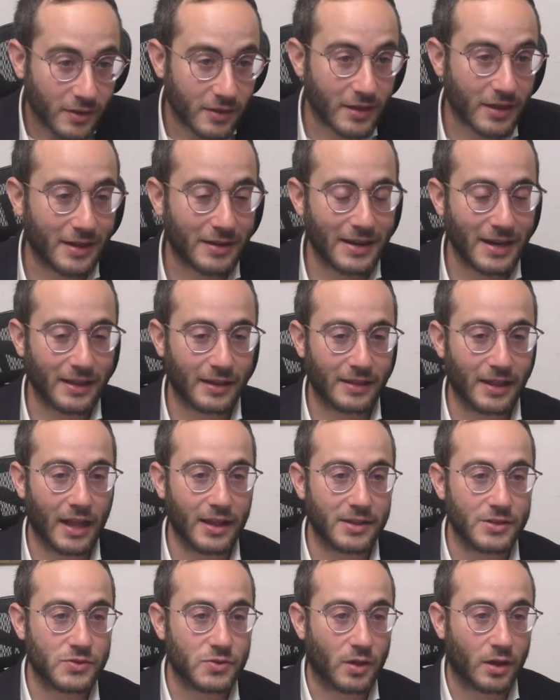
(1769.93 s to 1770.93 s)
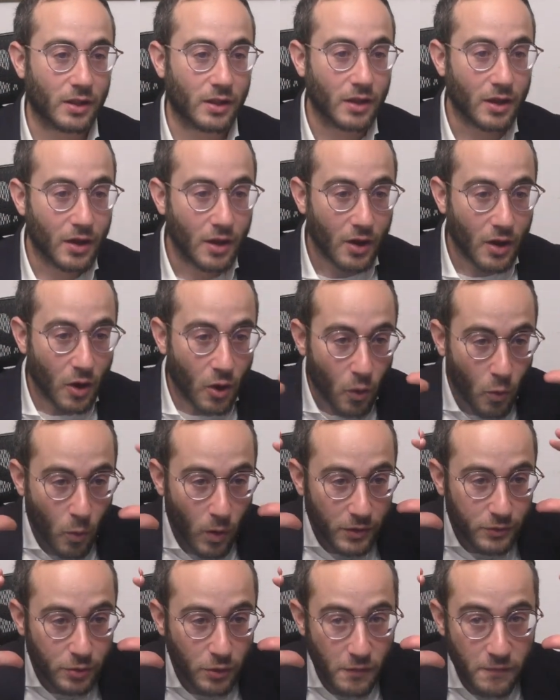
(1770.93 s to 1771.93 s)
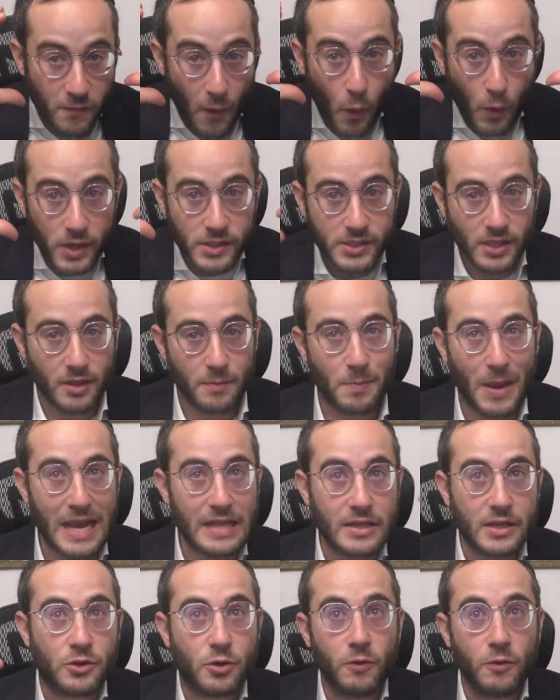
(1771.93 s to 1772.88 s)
the Klal Yisrael who were too focused on the painting,